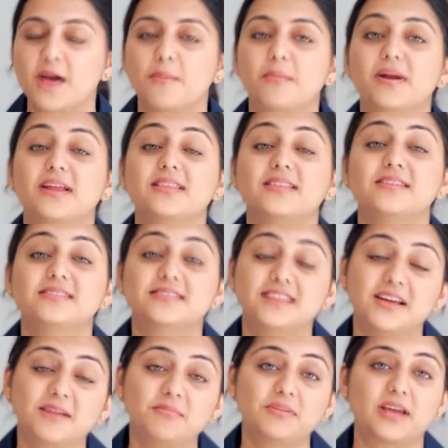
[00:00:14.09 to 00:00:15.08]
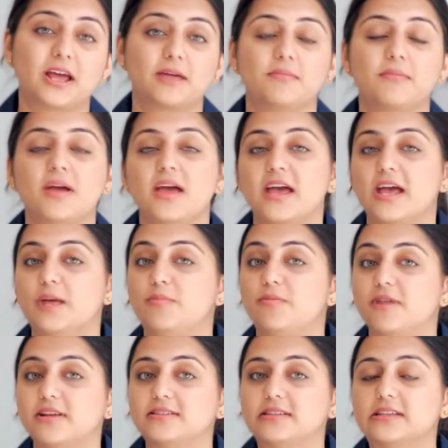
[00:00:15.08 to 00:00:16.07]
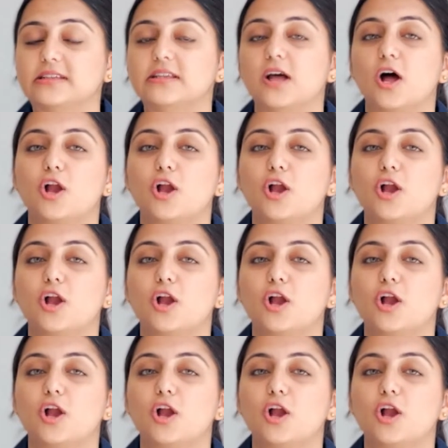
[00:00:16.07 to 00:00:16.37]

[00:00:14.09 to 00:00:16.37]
but at the same time, it brings in